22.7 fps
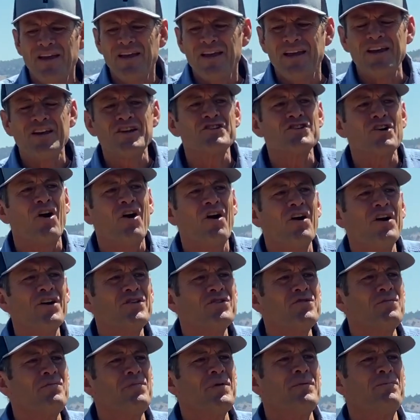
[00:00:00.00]
it is hard
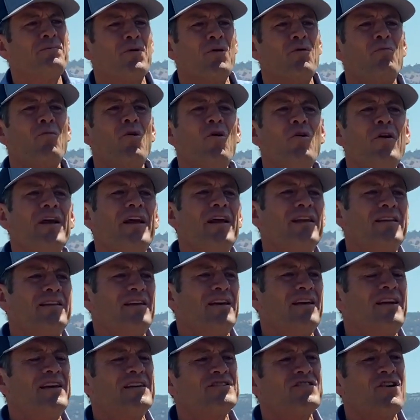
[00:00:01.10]
to be promoted.
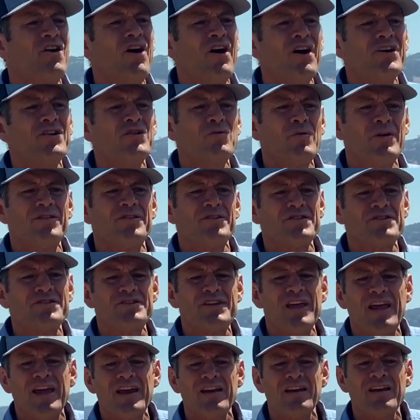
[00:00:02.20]
It is hard to
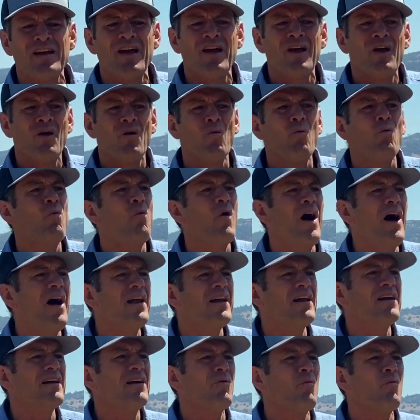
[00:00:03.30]
understand why